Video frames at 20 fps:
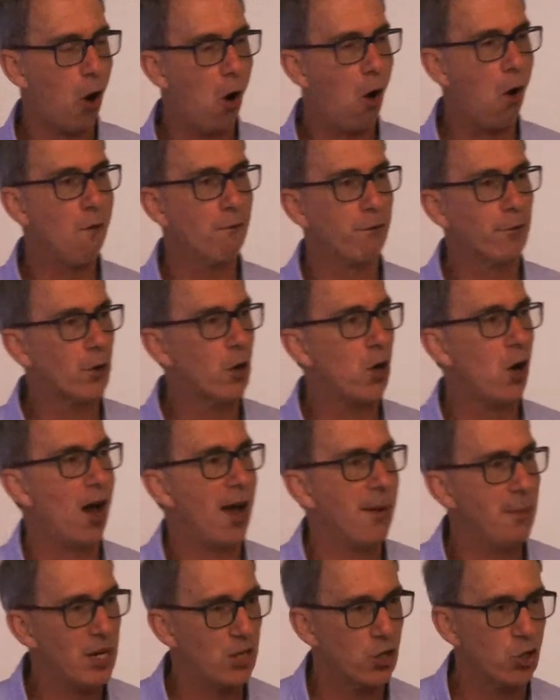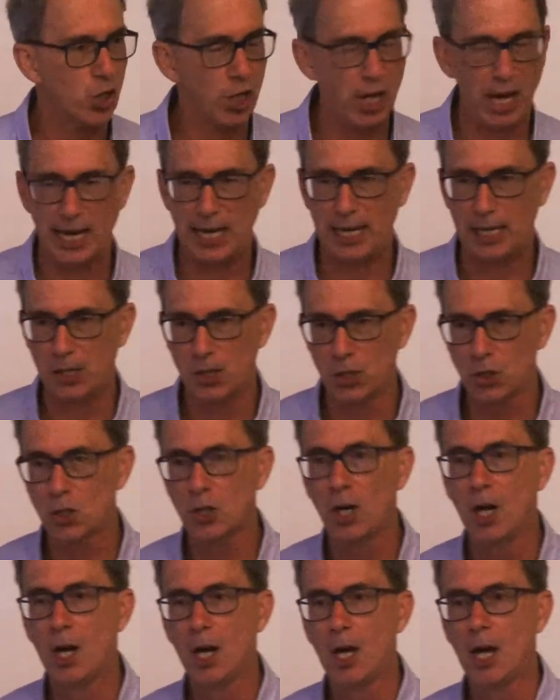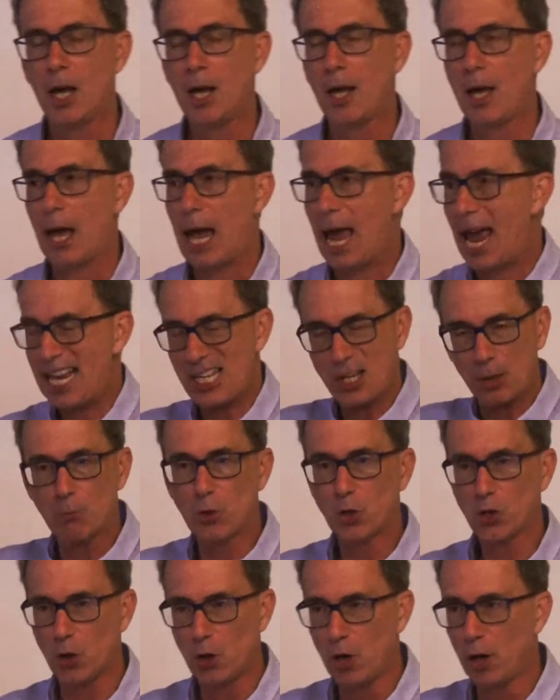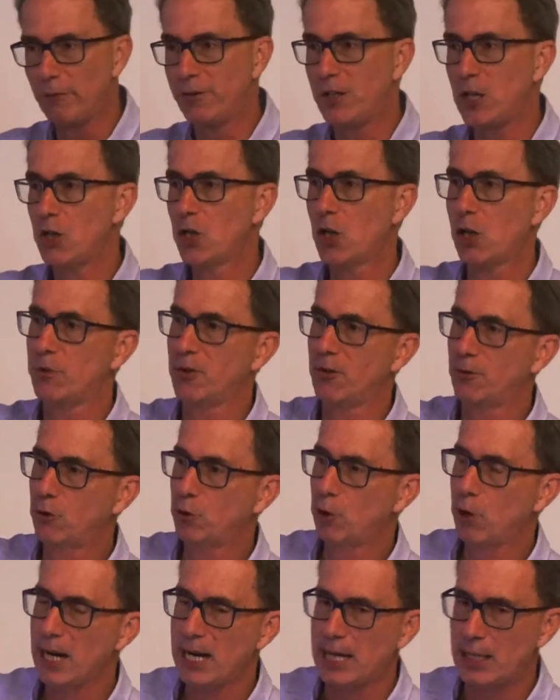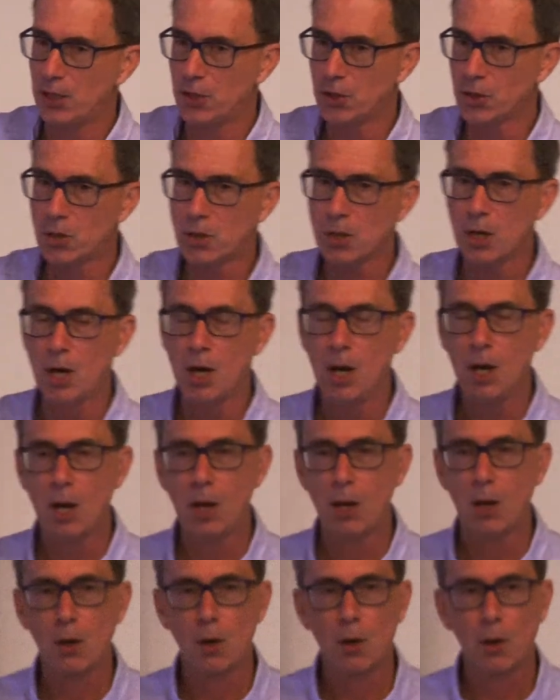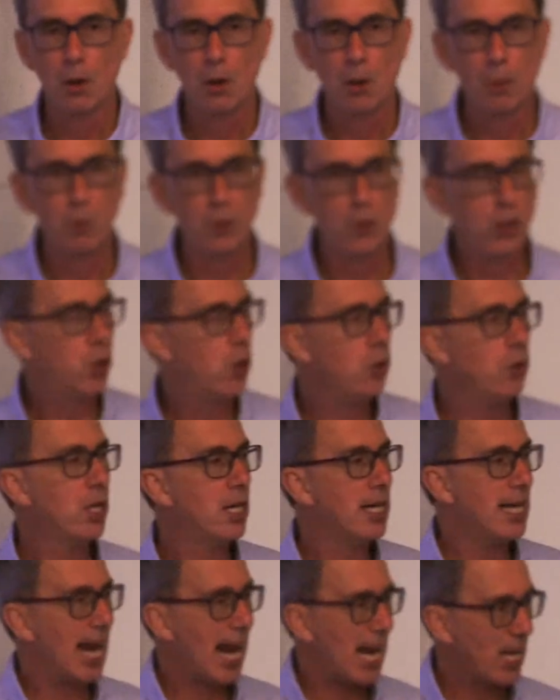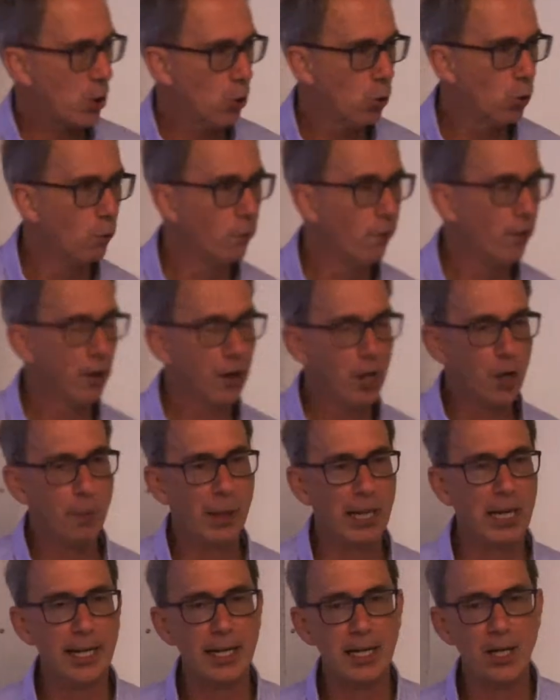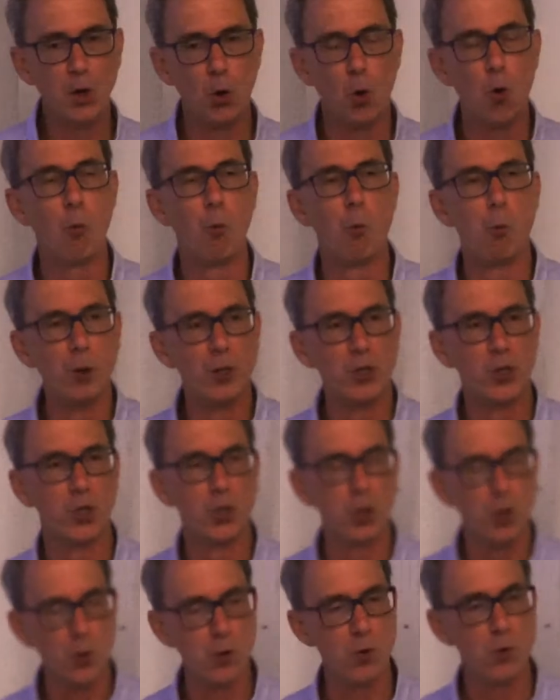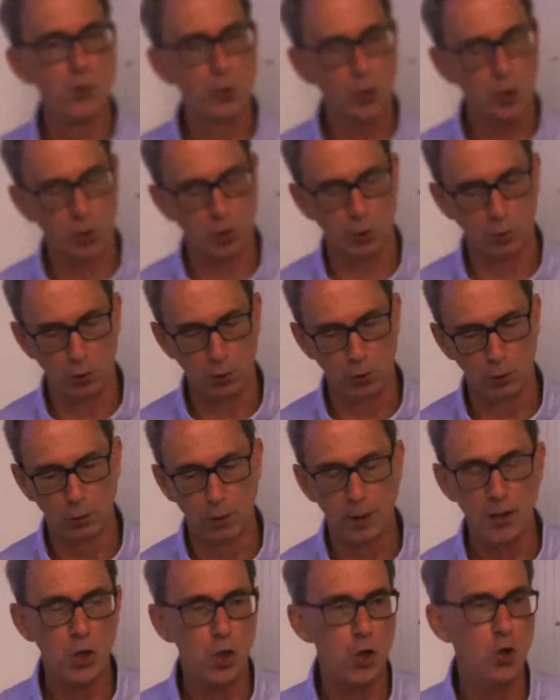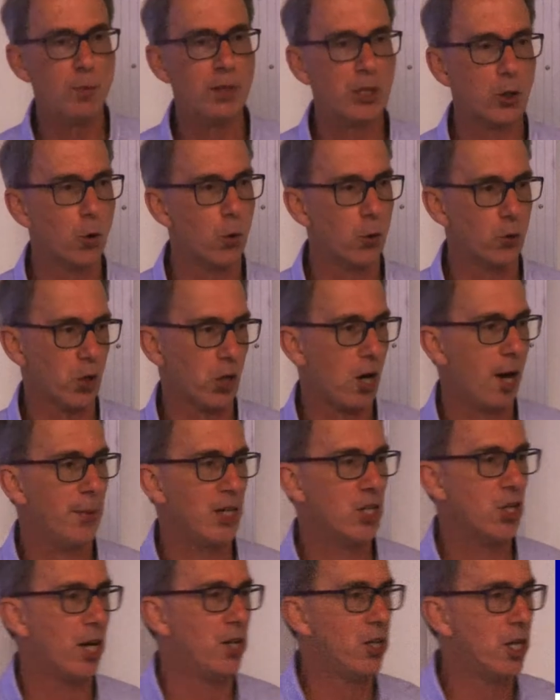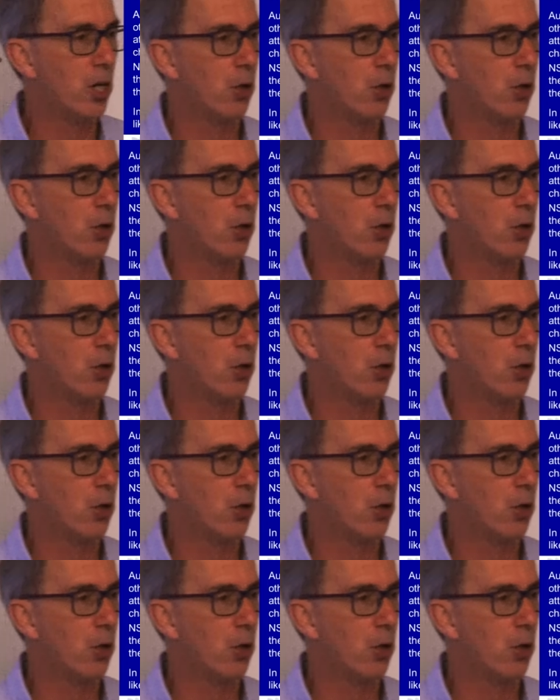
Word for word: of climate change, as observed in terms of trends, was due to natural variability or was due to human-caused climate change